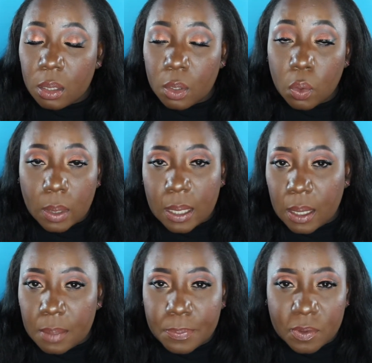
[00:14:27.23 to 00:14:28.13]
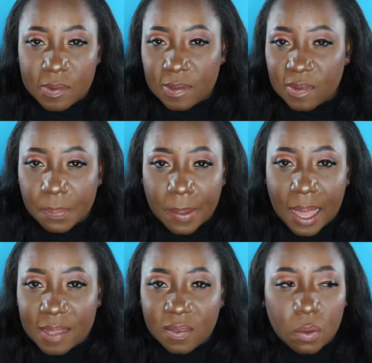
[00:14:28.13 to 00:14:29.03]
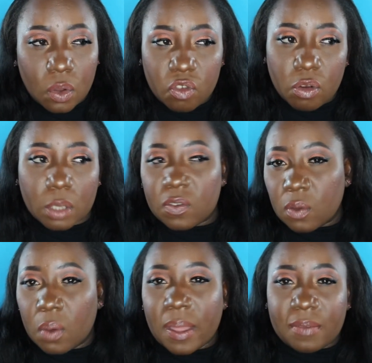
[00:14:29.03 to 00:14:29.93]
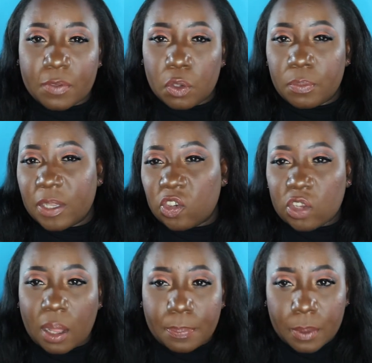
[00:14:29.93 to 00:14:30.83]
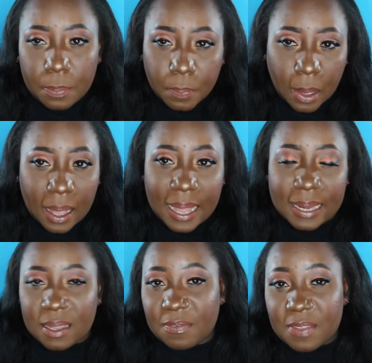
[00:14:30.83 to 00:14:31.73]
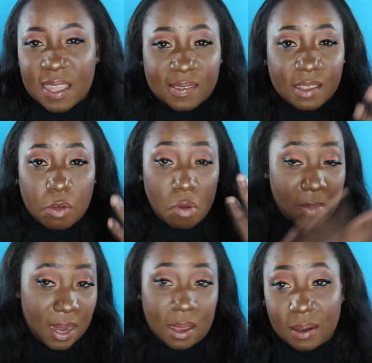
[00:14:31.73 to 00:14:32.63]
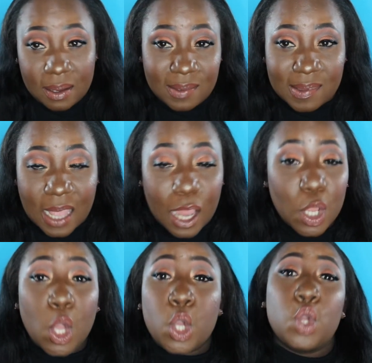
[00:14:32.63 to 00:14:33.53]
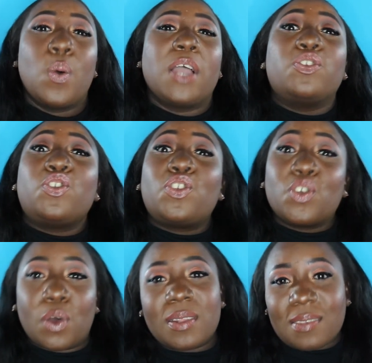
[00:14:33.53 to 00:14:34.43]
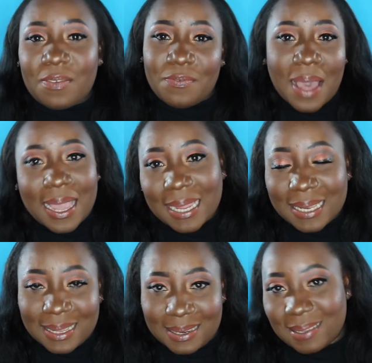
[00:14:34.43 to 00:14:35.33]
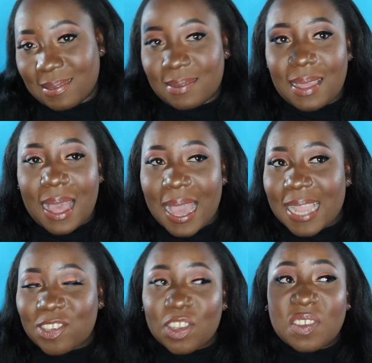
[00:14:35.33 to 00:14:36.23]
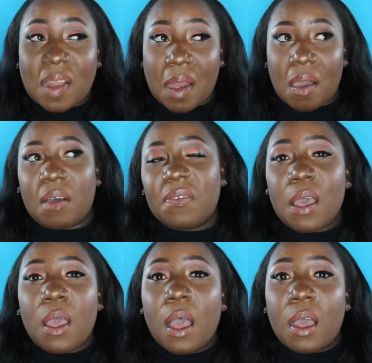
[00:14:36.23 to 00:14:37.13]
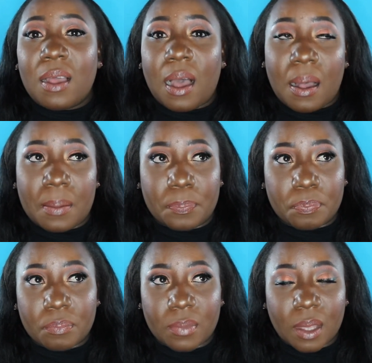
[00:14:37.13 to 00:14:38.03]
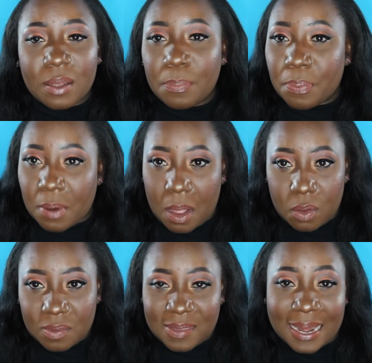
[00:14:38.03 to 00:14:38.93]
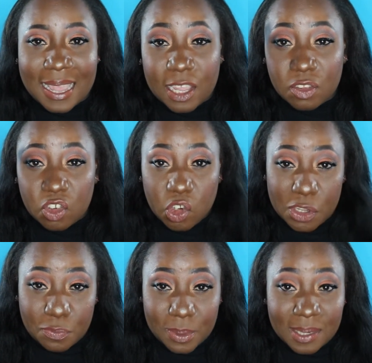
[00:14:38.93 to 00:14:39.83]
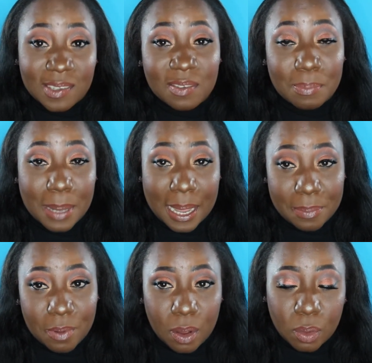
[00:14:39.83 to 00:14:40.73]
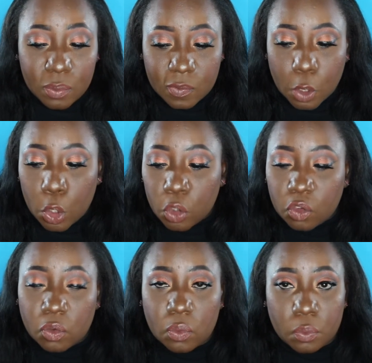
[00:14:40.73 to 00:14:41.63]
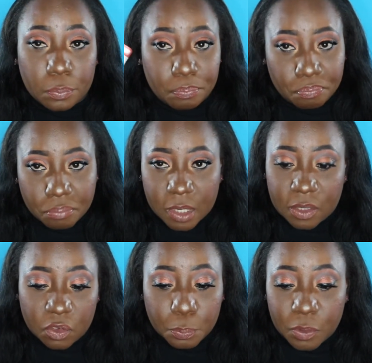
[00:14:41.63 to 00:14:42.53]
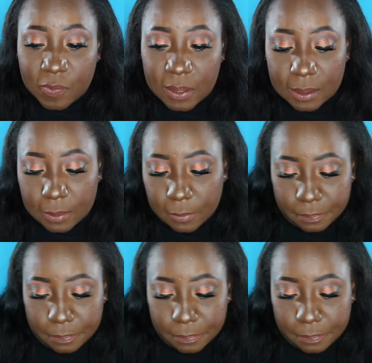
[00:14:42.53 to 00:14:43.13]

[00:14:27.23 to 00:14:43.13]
local beauty supply store, drugstore, wherever you may shop. And if there's a Rimmel London stand, you are sure to find this. I just love the brows that I achieve with this, my brows, so it's pretty good.